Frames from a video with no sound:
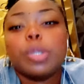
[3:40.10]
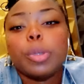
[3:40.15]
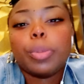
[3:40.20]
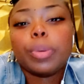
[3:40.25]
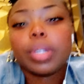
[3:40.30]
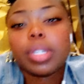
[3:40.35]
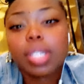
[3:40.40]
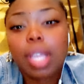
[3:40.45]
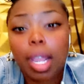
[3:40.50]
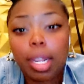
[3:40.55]

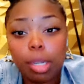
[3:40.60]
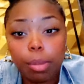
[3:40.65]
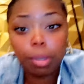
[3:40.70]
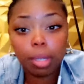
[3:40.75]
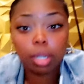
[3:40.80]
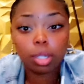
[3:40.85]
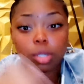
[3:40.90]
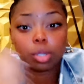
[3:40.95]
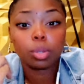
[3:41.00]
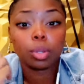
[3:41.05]
excited to be in
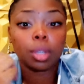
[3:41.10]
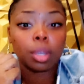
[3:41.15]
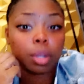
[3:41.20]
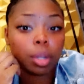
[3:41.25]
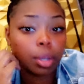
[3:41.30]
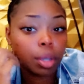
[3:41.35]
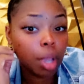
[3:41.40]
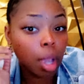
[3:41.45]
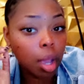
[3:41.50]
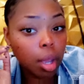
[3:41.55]
the studio
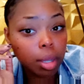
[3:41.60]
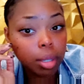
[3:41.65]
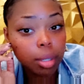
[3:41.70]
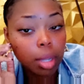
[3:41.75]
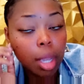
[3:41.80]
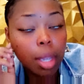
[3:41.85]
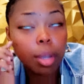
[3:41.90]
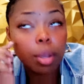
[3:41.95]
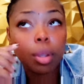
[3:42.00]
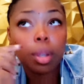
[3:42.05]
though, y'all.
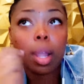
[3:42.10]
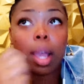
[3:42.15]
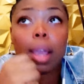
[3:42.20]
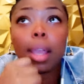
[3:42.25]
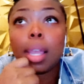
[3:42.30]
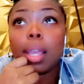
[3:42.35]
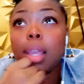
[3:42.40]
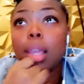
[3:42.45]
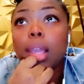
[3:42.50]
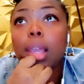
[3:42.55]
Ain't gonna lie.
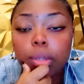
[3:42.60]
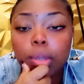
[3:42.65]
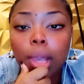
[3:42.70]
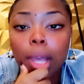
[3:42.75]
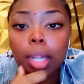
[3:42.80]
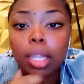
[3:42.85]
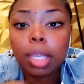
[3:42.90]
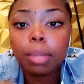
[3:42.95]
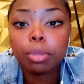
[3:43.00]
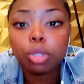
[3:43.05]

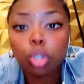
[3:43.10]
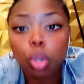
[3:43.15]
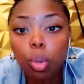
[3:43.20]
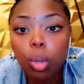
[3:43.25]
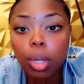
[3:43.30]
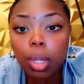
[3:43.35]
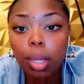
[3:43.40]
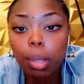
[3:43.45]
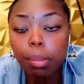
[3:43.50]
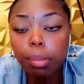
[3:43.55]
Gotta keep
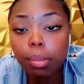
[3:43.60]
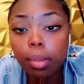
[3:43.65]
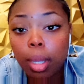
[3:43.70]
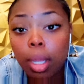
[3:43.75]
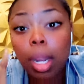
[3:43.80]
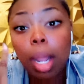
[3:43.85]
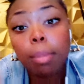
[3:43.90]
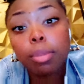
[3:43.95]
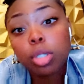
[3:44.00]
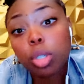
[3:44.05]
showing up.
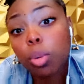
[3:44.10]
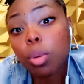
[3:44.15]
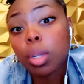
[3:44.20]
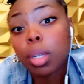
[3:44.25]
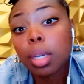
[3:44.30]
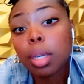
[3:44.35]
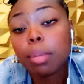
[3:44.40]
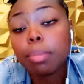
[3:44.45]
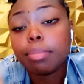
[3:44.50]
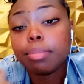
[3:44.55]
And I'm showing
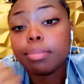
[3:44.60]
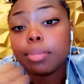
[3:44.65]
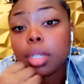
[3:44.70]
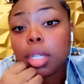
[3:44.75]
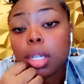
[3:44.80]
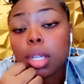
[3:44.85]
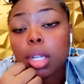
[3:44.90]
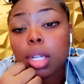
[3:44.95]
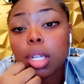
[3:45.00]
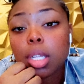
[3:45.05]
up.
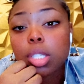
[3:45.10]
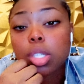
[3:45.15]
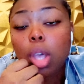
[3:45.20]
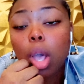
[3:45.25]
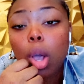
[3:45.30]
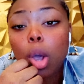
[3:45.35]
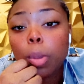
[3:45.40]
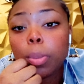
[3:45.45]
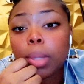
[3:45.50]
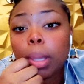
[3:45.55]
So I
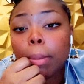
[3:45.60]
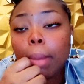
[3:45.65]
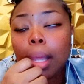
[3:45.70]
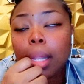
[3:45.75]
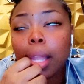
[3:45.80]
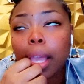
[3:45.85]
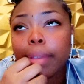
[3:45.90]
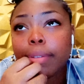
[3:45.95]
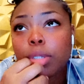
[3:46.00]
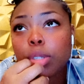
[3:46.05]
hope that my
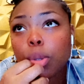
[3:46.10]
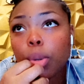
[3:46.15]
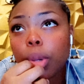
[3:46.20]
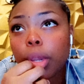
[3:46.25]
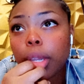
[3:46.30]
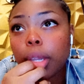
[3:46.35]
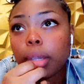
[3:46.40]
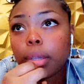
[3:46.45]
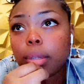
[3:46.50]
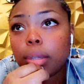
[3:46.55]
life
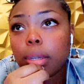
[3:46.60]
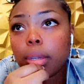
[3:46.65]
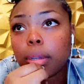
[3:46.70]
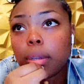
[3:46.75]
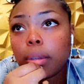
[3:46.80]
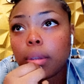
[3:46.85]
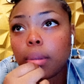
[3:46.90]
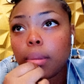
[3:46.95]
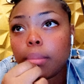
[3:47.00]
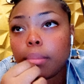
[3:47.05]
story
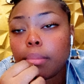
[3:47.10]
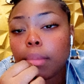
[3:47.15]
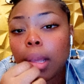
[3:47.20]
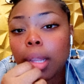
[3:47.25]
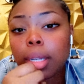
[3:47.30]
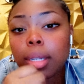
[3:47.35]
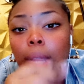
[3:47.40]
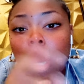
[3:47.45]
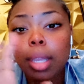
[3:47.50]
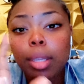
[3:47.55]
my
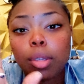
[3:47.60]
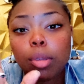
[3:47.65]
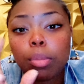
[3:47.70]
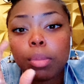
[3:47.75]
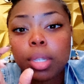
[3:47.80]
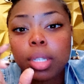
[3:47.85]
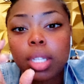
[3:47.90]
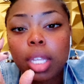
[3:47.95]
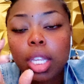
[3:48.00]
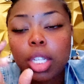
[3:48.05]

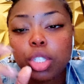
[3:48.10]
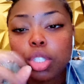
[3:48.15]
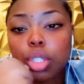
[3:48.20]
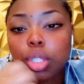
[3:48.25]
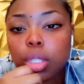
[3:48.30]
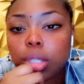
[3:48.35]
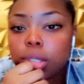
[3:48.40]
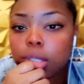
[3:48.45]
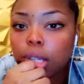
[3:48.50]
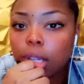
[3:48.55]
documentation
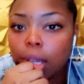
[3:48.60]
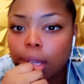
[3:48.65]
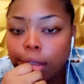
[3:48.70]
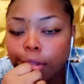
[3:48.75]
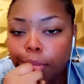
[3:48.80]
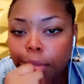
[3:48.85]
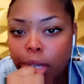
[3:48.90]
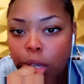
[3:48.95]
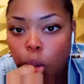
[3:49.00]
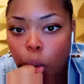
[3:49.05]
of
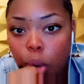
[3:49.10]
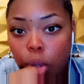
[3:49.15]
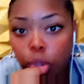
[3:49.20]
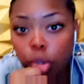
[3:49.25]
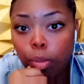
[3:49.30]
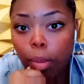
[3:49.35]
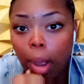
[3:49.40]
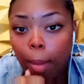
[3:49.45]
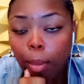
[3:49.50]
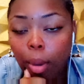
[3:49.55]
me going
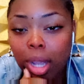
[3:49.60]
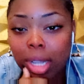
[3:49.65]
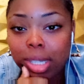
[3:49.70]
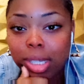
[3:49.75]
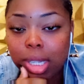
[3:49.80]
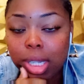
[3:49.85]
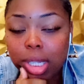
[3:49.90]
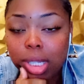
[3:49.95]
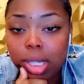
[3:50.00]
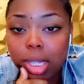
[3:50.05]
through my
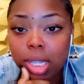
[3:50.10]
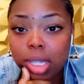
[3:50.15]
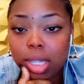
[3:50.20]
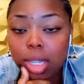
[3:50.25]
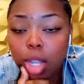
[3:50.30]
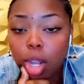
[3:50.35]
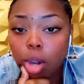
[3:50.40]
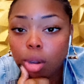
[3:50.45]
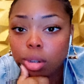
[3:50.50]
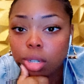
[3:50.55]
process is
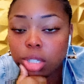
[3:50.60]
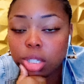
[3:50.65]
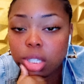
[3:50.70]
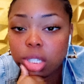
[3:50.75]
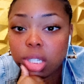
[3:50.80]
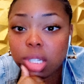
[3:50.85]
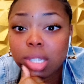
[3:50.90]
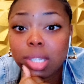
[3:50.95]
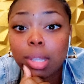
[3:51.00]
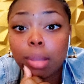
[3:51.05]
encouraging
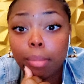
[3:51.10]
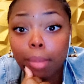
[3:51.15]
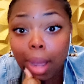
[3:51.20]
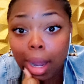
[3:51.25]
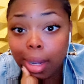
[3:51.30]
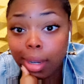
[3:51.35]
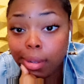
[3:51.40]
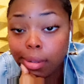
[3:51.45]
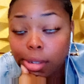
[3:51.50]
to somebody